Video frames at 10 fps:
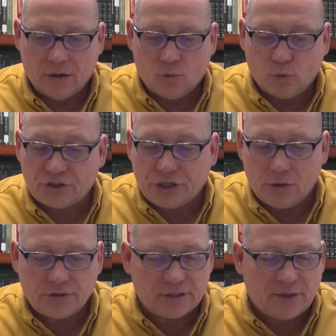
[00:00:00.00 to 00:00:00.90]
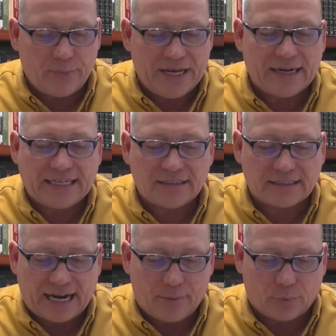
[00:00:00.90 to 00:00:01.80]
were chosen to be an
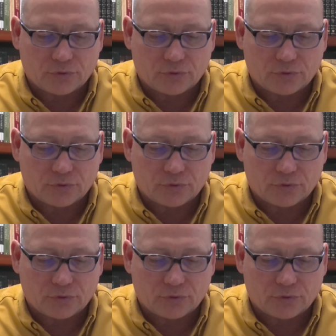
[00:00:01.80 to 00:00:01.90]
example